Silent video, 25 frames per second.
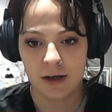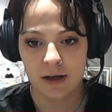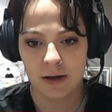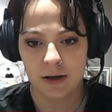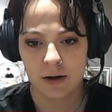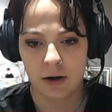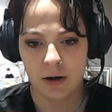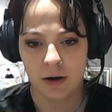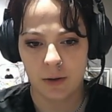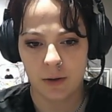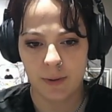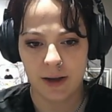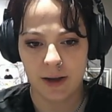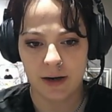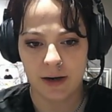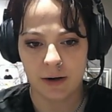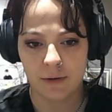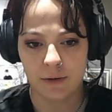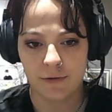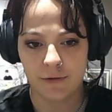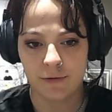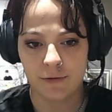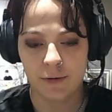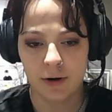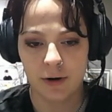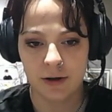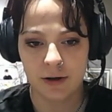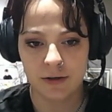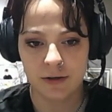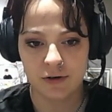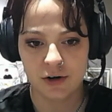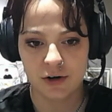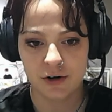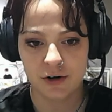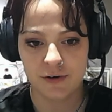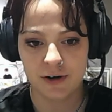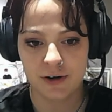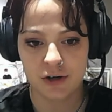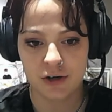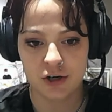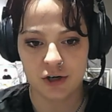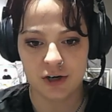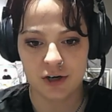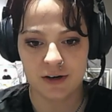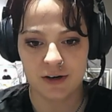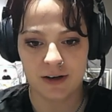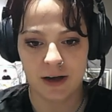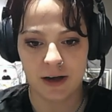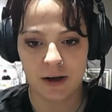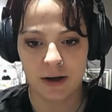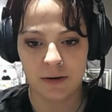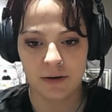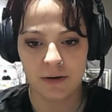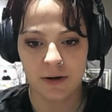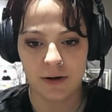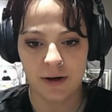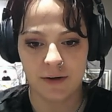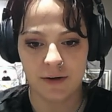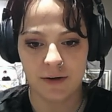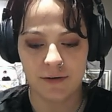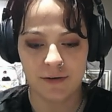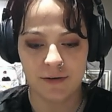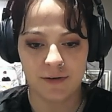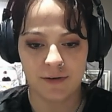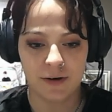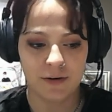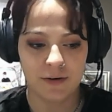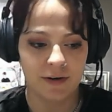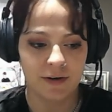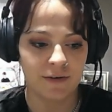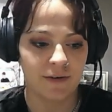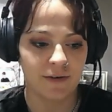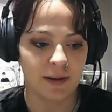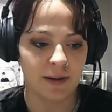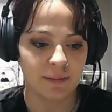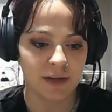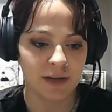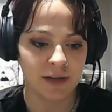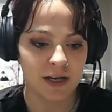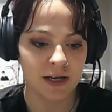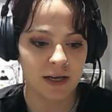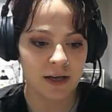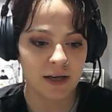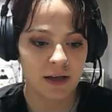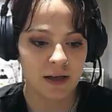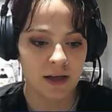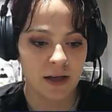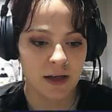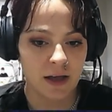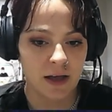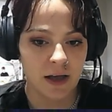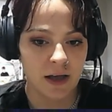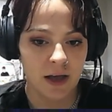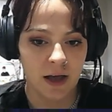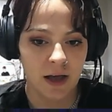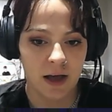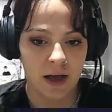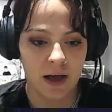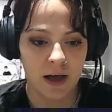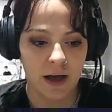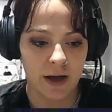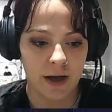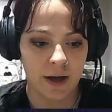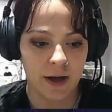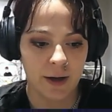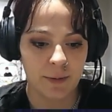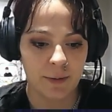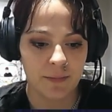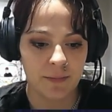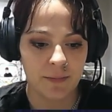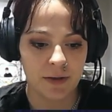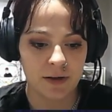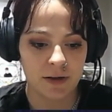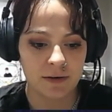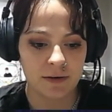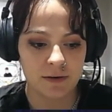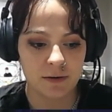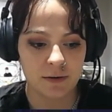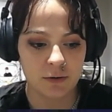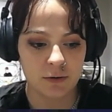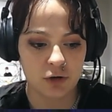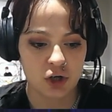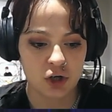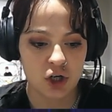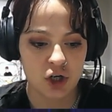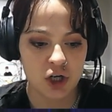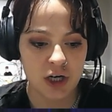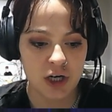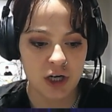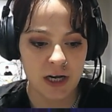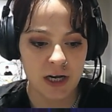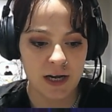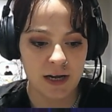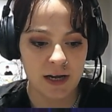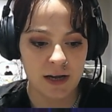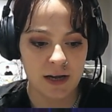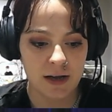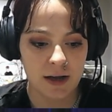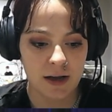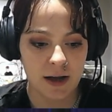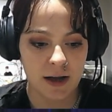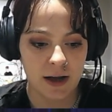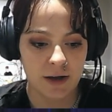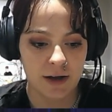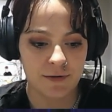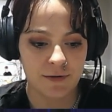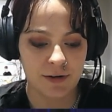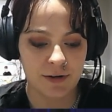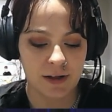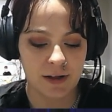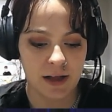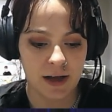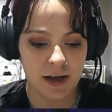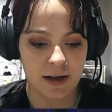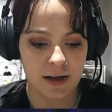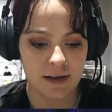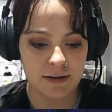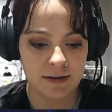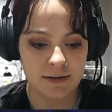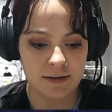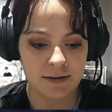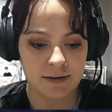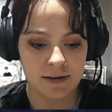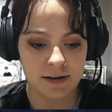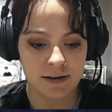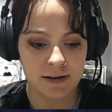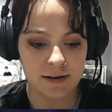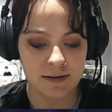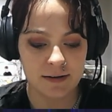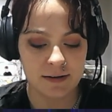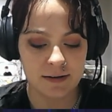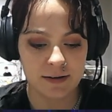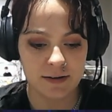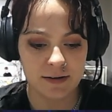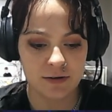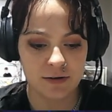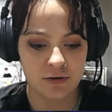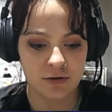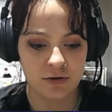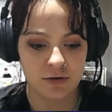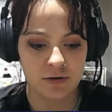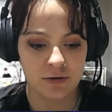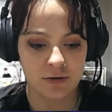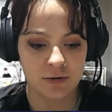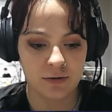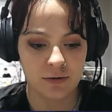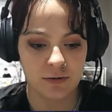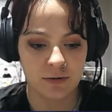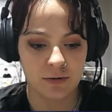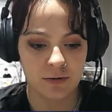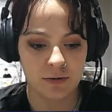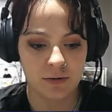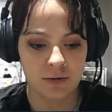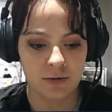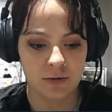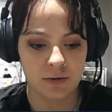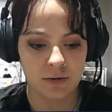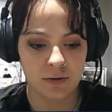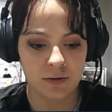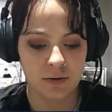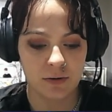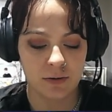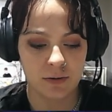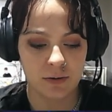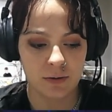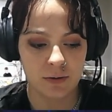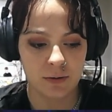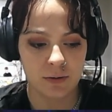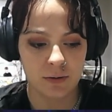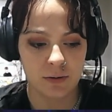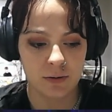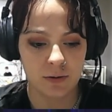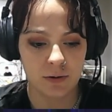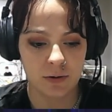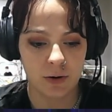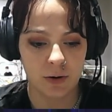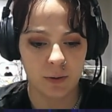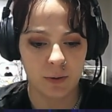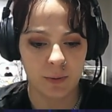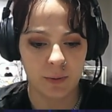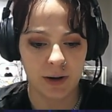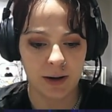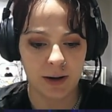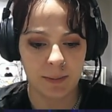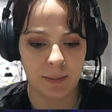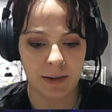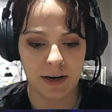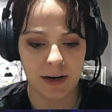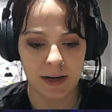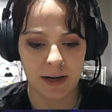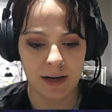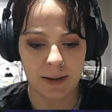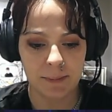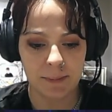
Oh wait, no, 4th generation down of the founding family. So she, I realize, is into. Oh wait a minute.